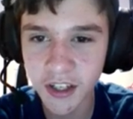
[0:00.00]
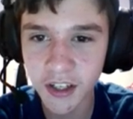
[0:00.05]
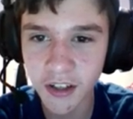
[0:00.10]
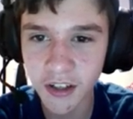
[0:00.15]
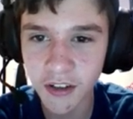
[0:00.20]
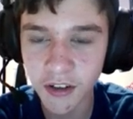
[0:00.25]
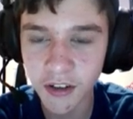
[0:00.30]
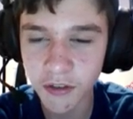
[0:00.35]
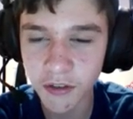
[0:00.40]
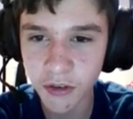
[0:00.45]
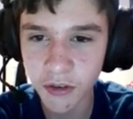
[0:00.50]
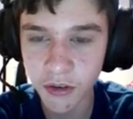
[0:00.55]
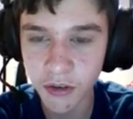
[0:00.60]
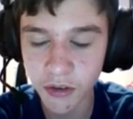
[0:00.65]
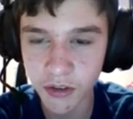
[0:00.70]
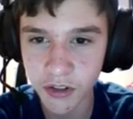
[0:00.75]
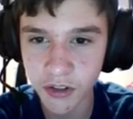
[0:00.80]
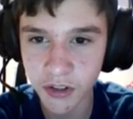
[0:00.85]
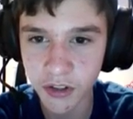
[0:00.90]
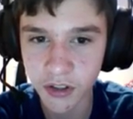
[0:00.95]
I love
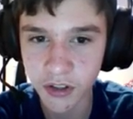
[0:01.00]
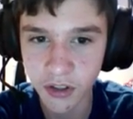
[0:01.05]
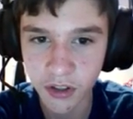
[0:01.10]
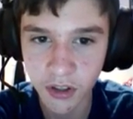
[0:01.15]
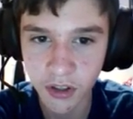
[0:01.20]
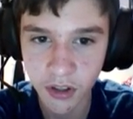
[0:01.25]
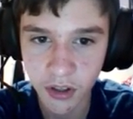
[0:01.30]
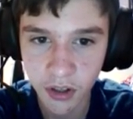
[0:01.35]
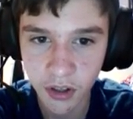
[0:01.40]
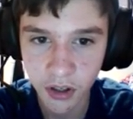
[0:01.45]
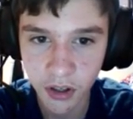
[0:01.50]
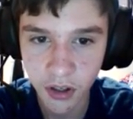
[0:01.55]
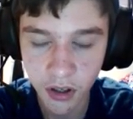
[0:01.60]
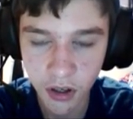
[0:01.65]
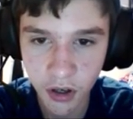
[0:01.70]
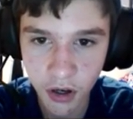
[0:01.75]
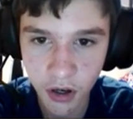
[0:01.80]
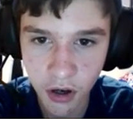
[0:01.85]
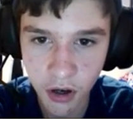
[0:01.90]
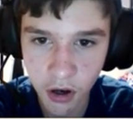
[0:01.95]
those.
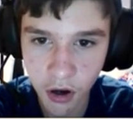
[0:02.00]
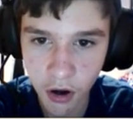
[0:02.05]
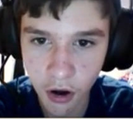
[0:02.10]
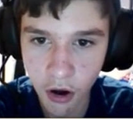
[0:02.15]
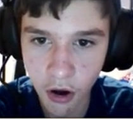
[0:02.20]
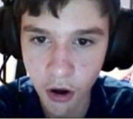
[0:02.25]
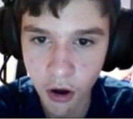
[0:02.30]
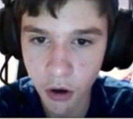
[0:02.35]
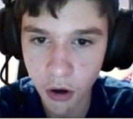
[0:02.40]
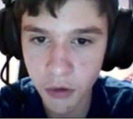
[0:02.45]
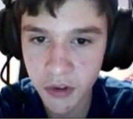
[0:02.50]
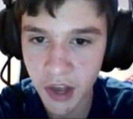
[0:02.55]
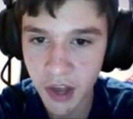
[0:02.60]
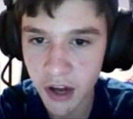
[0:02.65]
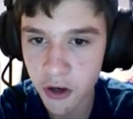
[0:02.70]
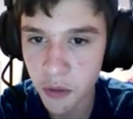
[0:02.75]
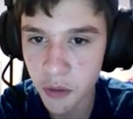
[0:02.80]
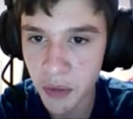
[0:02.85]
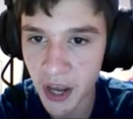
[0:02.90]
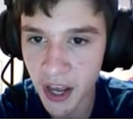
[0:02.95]
Oh, is that
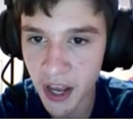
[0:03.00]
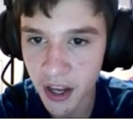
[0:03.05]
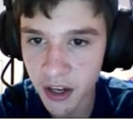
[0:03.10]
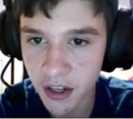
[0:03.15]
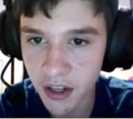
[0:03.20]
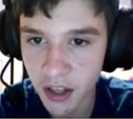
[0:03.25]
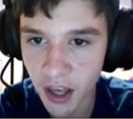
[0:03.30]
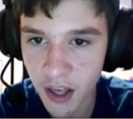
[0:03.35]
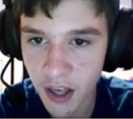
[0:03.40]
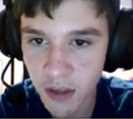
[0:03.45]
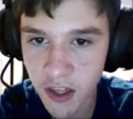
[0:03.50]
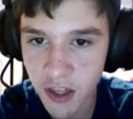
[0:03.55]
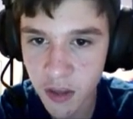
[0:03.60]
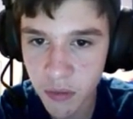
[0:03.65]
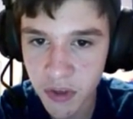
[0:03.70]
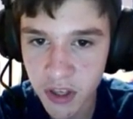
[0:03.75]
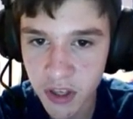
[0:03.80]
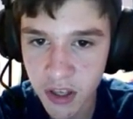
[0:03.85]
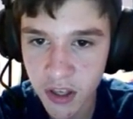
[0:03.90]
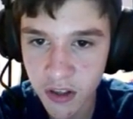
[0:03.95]
her pet? S C
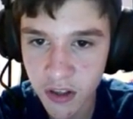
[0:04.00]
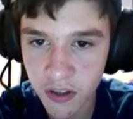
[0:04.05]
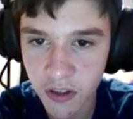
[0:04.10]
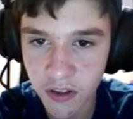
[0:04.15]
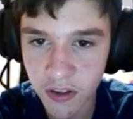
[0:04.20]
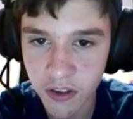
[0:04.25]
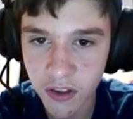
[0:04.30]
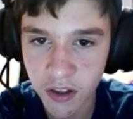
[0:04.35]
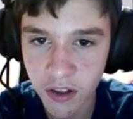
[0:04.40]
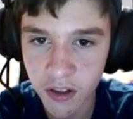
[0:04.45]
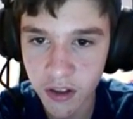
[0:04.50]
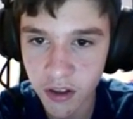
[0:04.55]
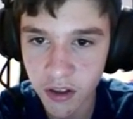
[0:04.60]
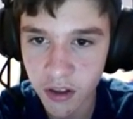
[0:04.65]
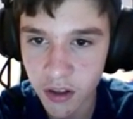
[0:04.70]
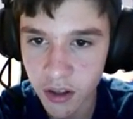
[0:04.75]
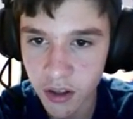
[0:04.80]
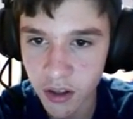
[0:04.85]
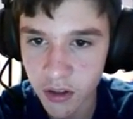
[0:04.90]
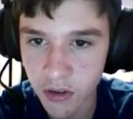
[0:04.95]
P is a
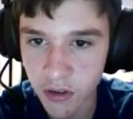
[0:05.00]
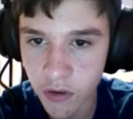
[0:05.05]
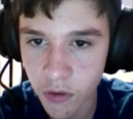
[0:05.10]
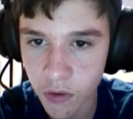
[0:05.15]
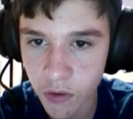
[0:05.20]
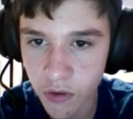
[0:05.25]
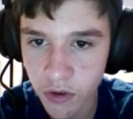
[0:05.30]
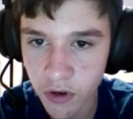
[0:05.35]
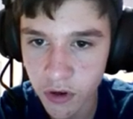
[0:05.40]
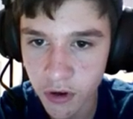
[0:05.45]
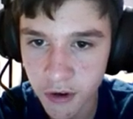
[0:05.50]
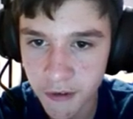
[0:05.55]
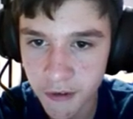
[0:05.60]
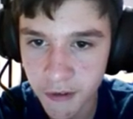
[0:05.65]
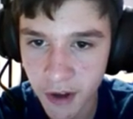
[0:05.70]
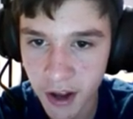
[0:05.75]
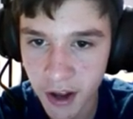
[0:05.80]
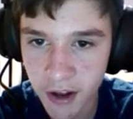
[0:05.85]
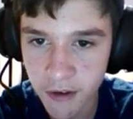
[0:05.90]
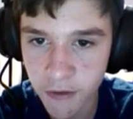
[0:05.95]
two zero
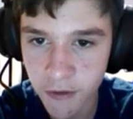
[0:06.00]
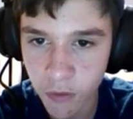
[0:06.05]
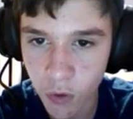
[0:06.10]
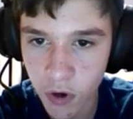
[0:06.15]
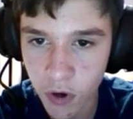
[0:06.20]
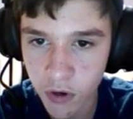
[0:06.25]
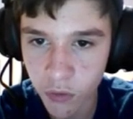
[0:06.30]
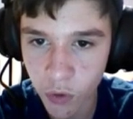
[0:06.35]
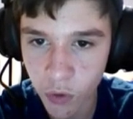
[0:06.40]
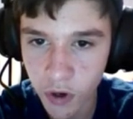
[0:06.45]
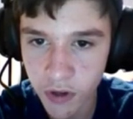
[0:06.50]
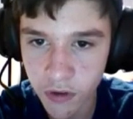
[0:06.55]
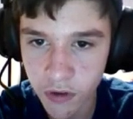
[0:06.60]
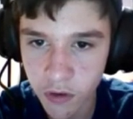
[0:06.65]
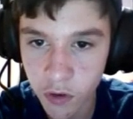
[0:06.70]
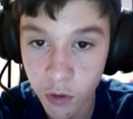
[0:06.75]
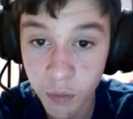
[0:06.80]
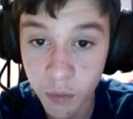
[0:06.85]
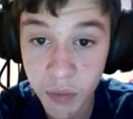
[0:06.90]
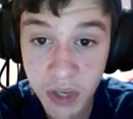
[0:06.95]
five one one
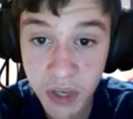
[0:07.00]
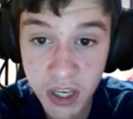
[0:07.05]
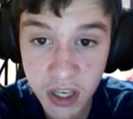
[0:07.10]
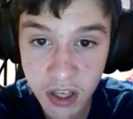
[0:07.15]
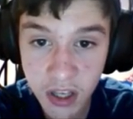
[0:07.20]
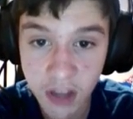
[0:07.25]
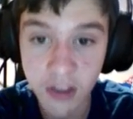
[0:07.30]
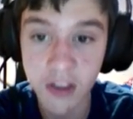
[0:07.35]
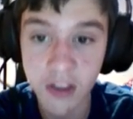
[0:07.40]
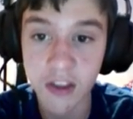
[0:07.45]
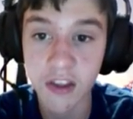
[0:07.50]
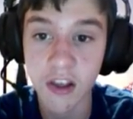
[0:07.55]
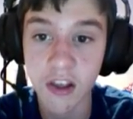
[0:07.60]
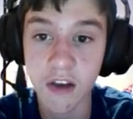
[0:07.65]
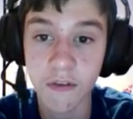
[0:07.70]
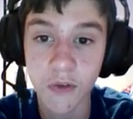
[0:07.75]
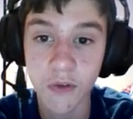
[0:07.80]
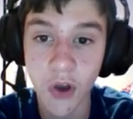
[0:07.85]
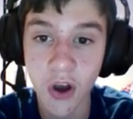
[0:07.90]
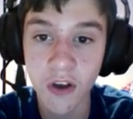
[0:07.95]
two B is a
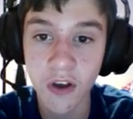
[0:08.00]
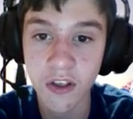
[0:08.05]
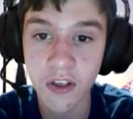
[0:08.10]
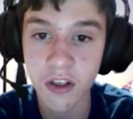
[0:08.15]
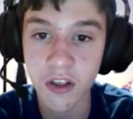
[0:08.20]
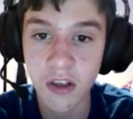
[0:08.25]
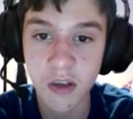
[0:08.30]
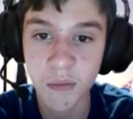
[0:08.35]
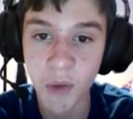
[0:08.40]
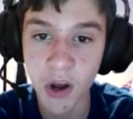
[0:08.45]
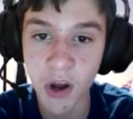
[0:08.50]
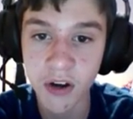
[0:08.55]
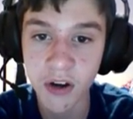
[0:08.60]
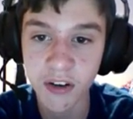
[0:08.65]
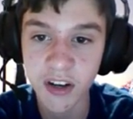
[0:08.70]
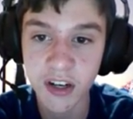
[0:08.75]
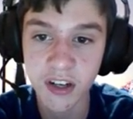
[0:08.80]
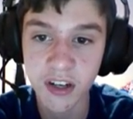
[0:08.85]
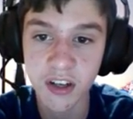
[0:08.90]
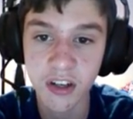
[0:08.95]
stuffed dachshund in
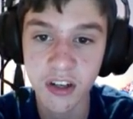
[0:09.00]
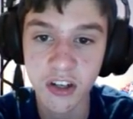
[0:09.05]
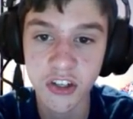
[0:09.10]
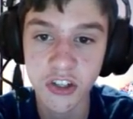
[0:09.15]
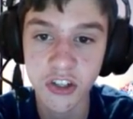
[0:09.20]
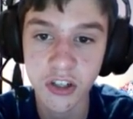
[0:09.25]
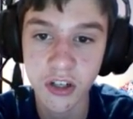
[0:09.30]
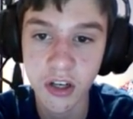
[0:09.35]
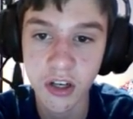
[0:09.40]
moderate condition,